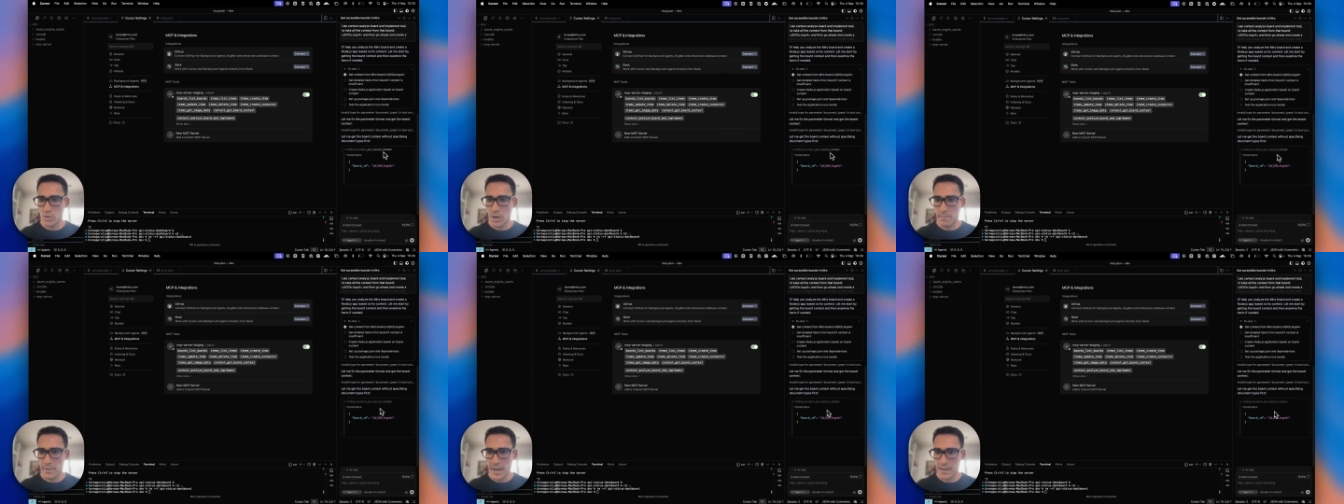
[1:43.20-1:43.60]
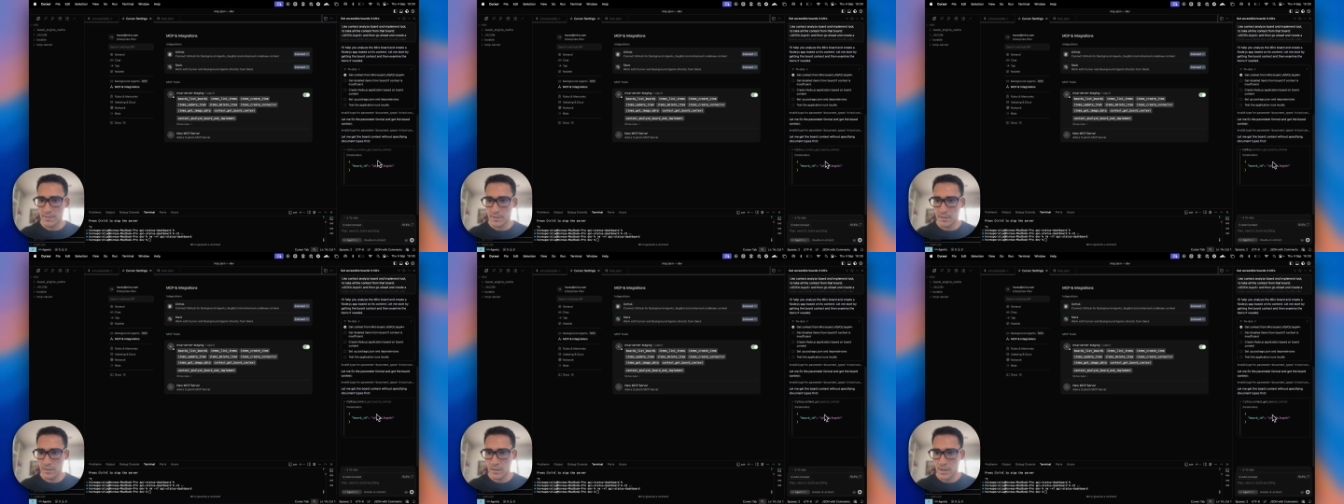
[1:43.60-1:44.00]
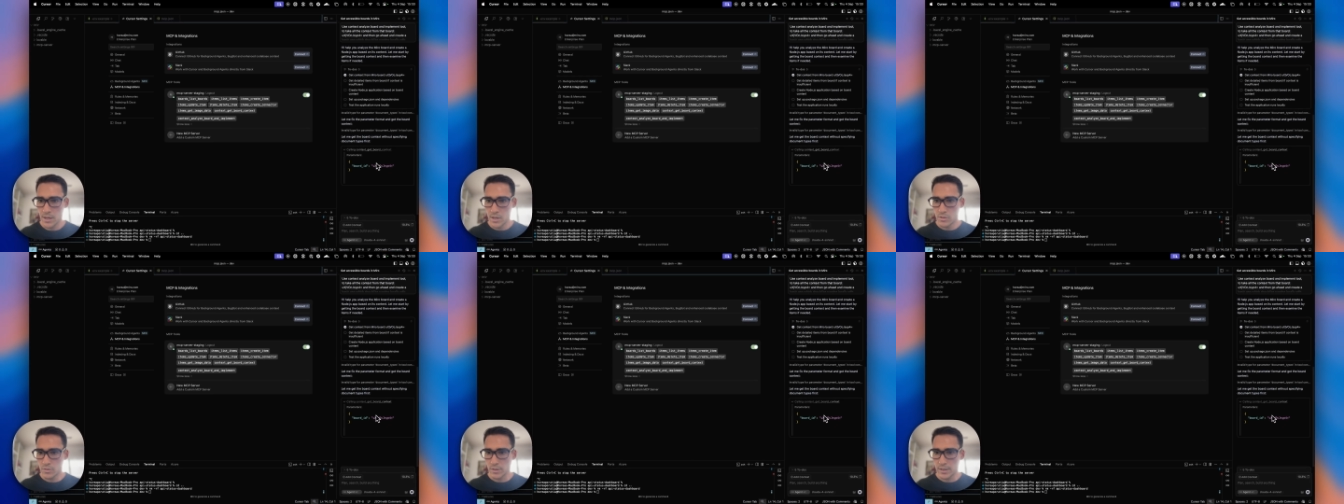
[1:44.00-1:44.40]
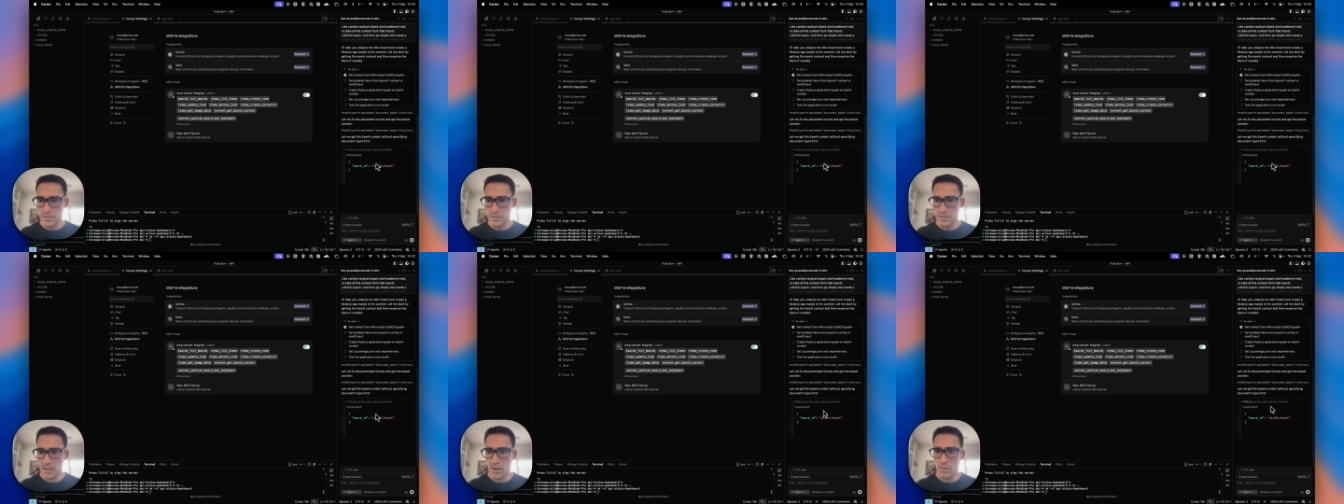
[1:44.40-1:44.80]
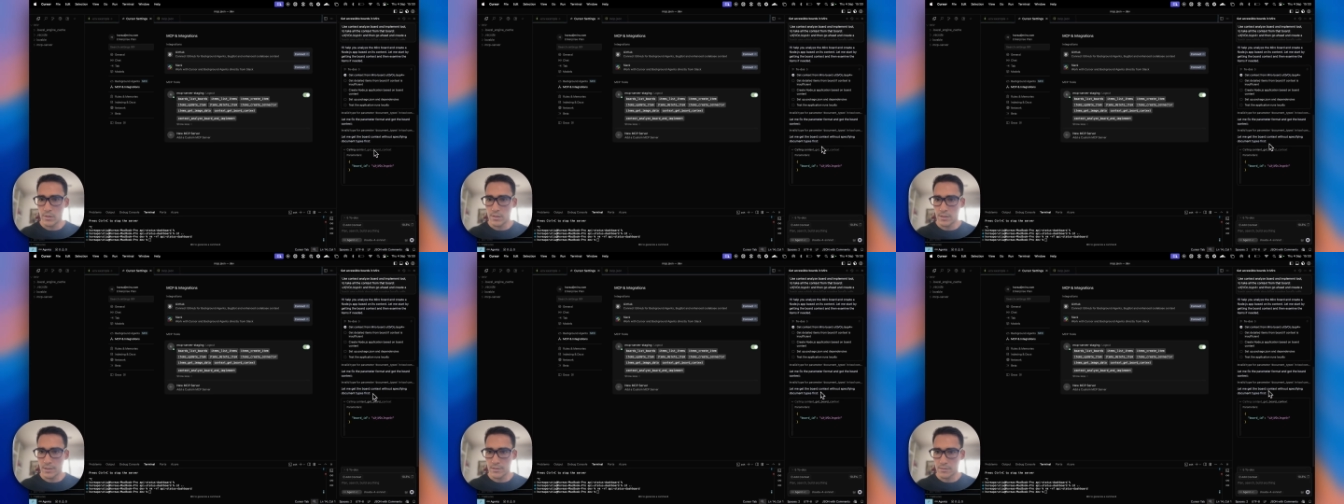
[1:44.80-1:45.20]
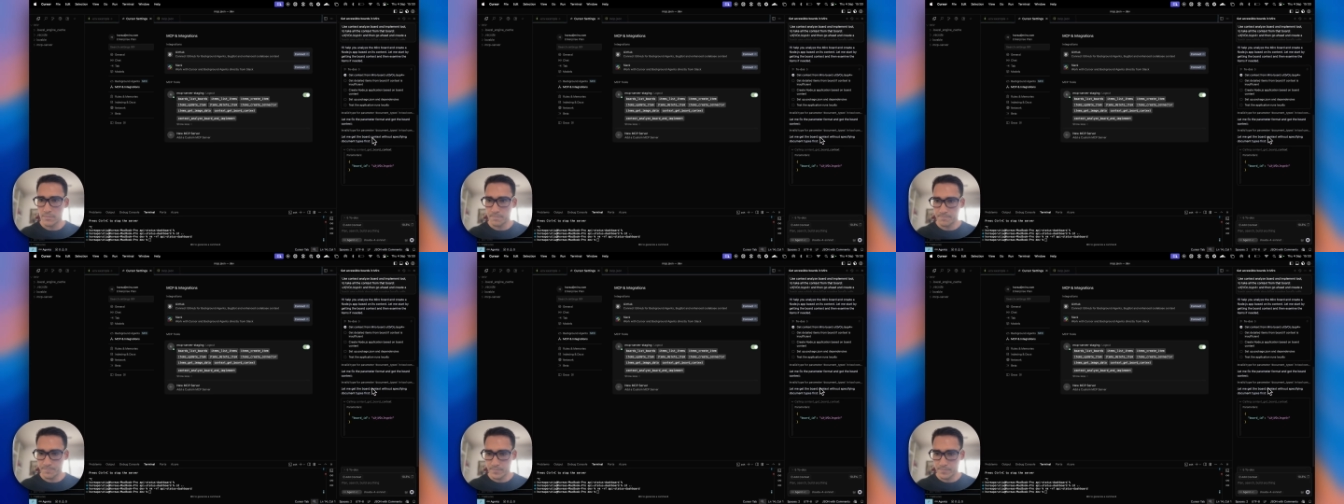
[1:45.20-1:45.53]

which I passed in. So let's see how it does.